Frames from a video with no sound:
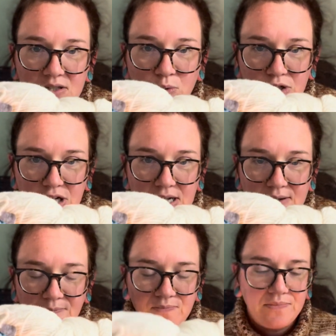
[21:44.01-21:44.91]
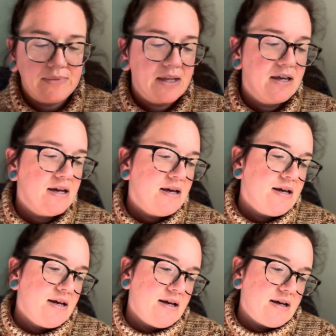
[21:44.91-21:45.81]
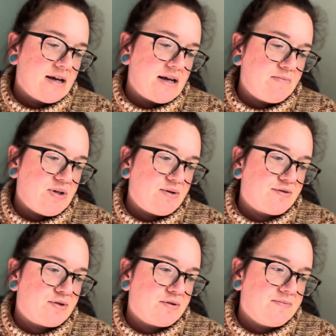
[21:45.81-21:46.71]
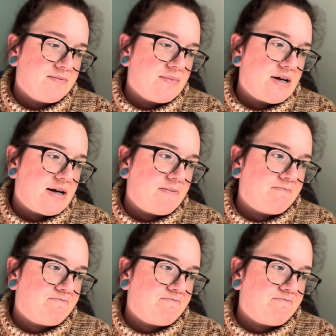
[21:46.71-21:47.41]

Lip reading: squishy and beautiful. I